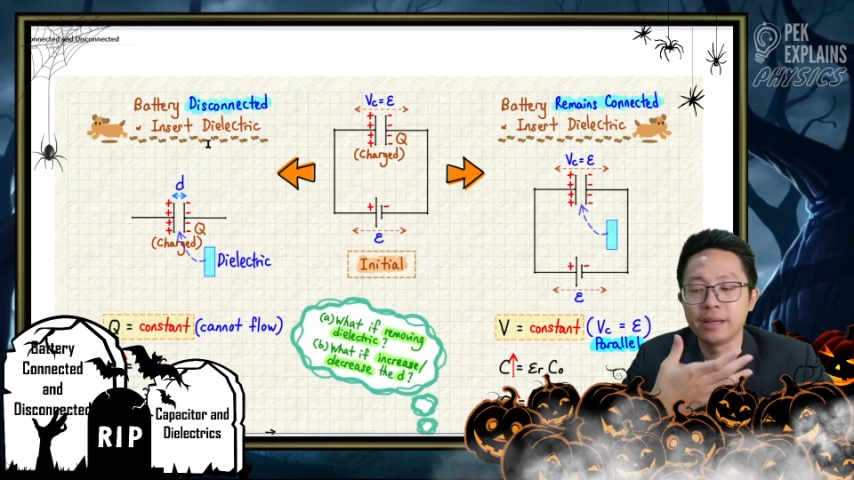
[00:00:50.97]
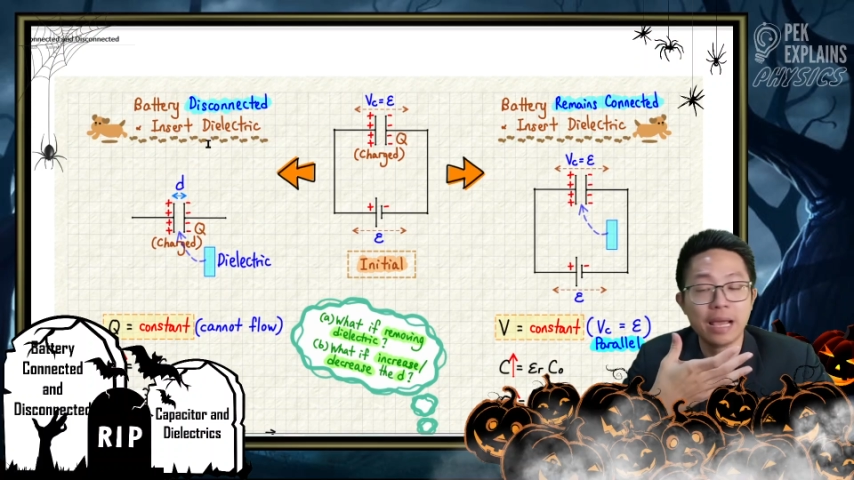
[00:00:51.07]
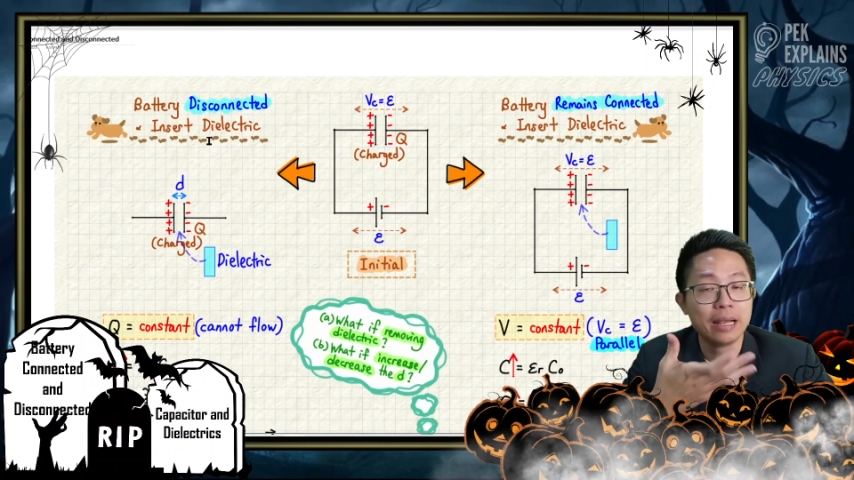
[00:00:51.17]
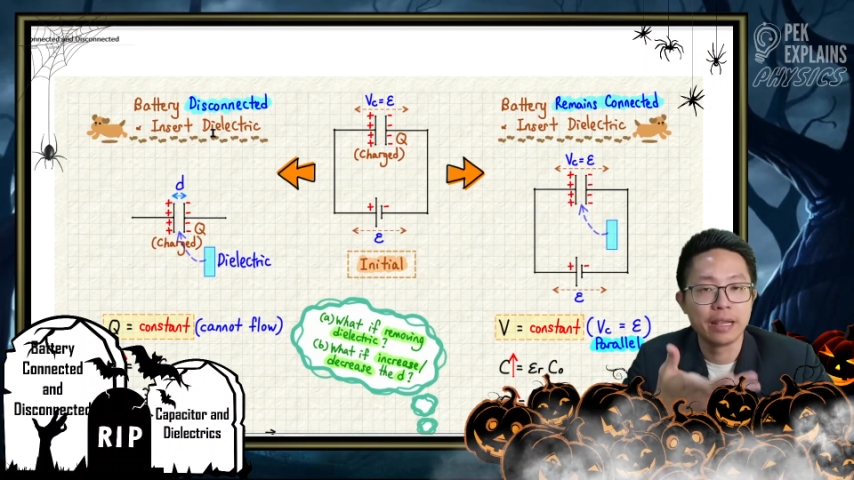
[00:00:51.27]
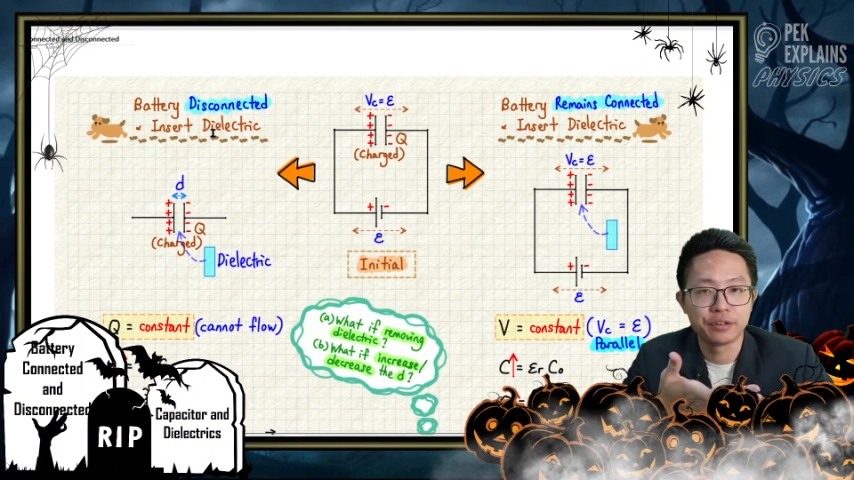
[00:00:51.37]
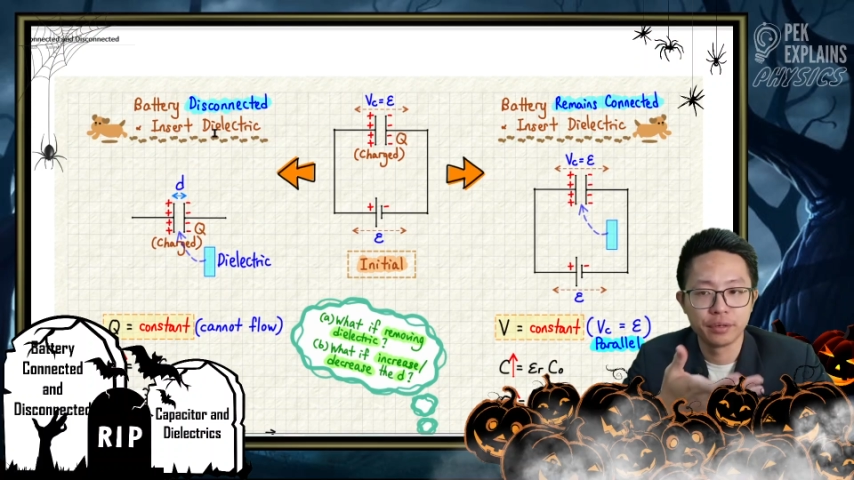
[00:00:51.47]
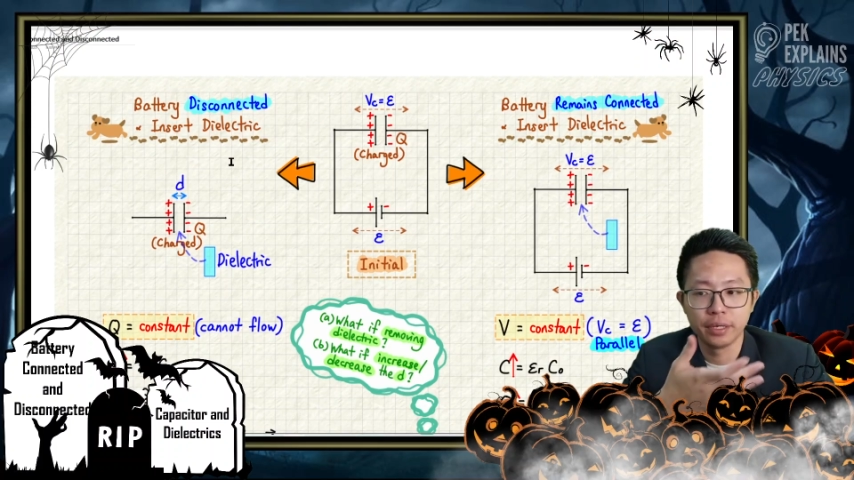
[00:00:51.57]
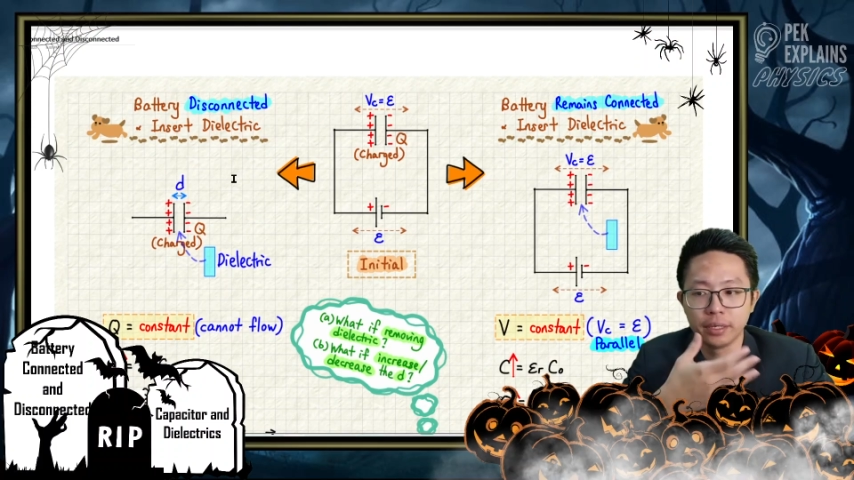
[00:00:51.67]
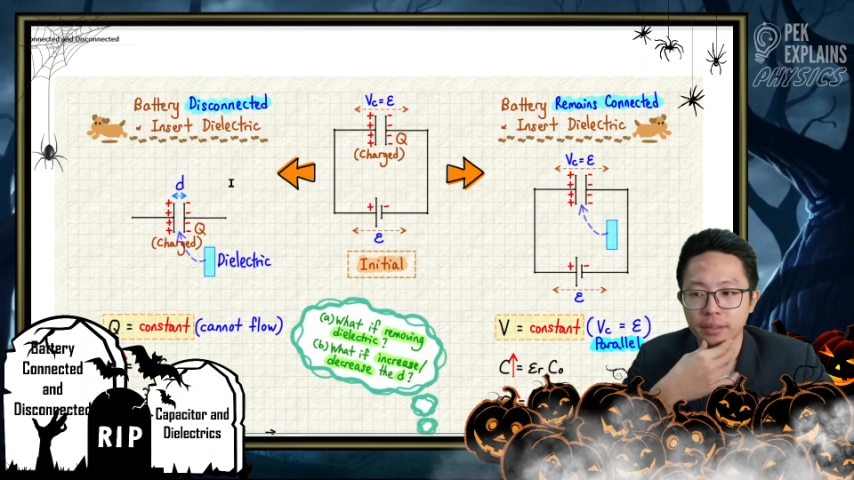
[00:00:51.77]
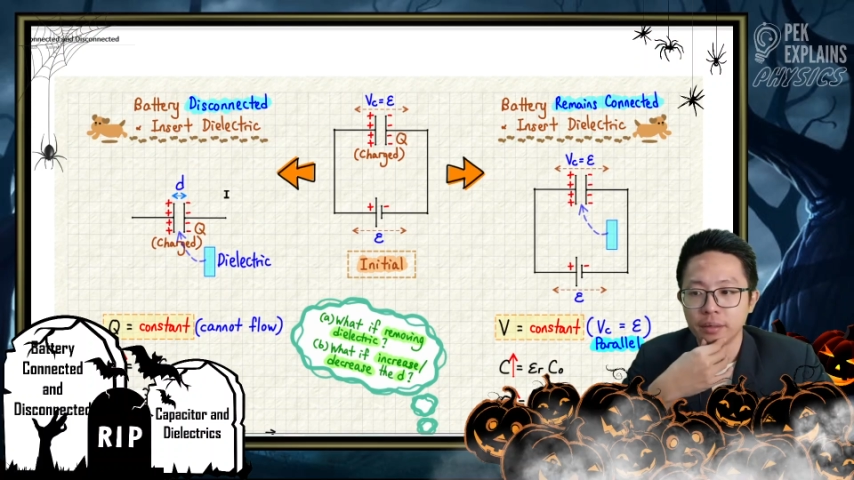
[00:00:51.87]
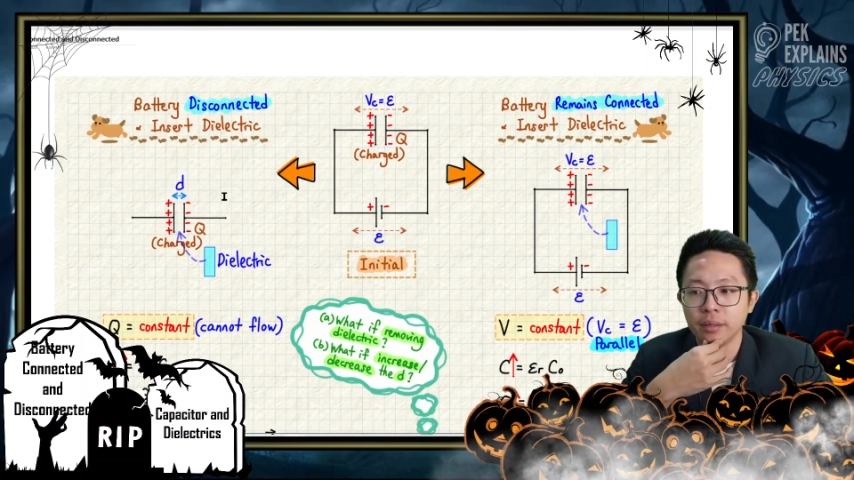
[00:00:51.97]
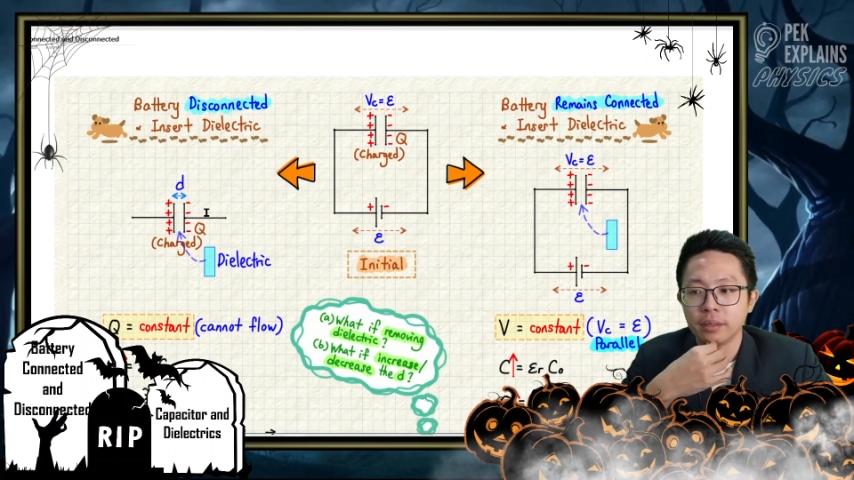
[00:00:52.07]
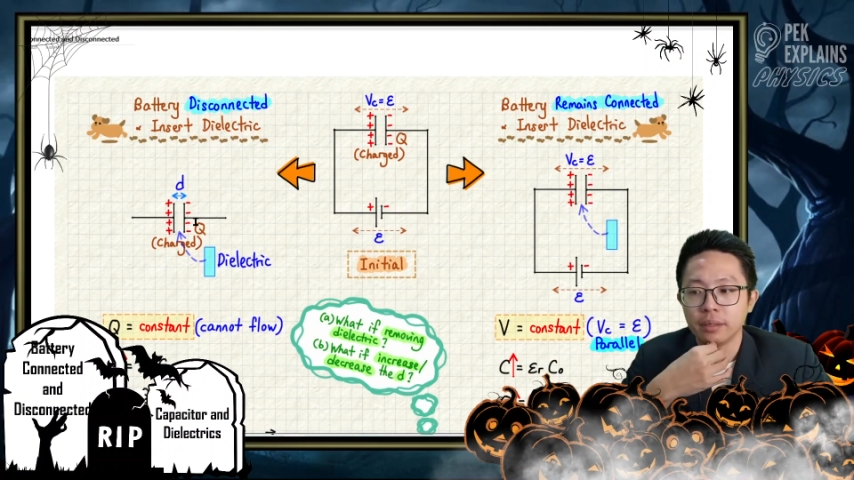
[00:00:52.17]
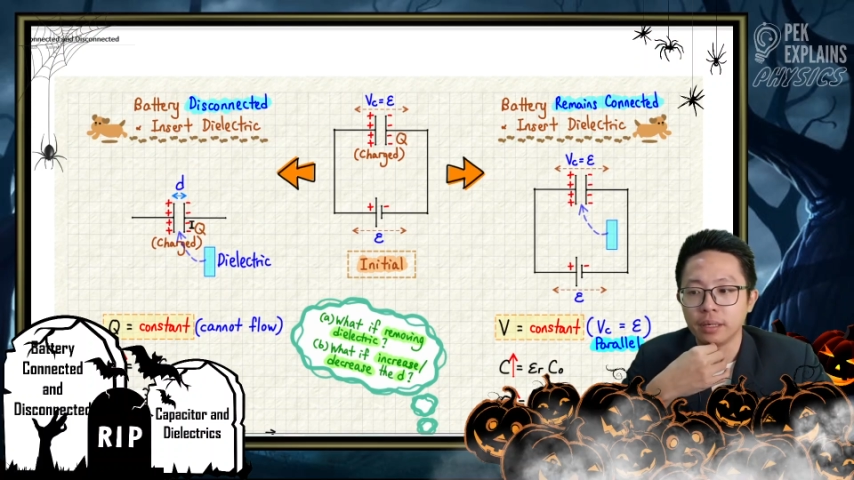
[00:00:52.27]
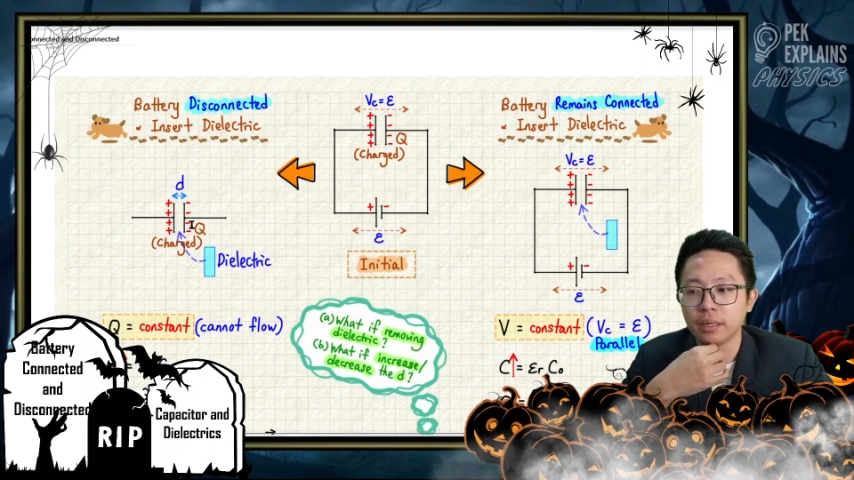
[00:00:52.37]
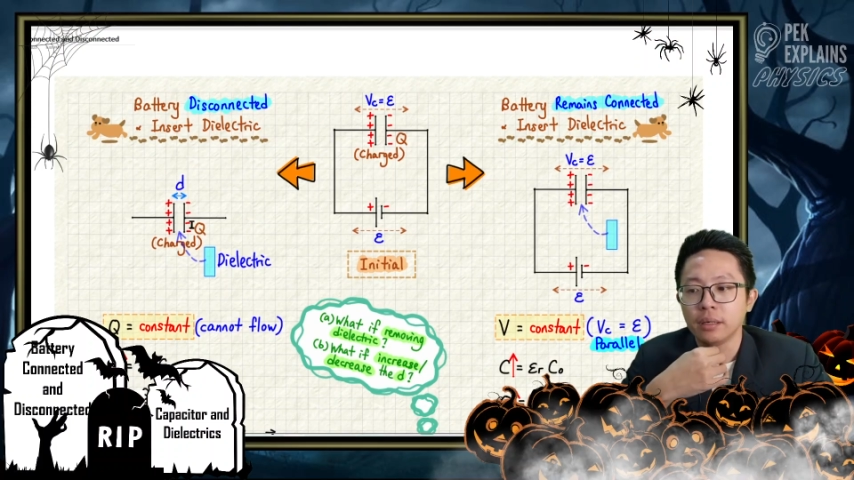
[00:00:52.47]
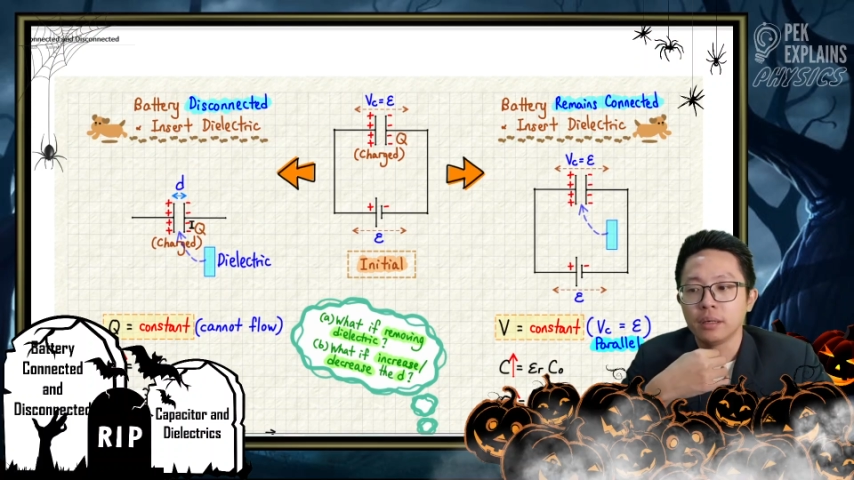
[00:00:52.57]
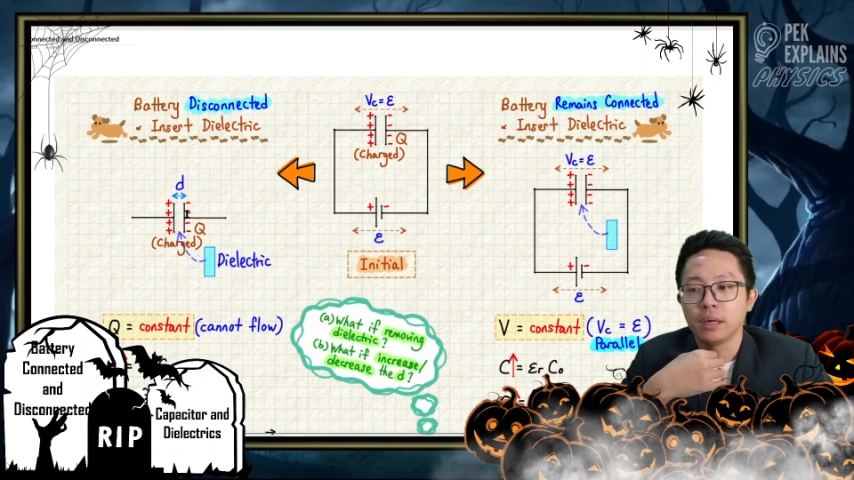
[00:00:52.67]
dielectric, yeah,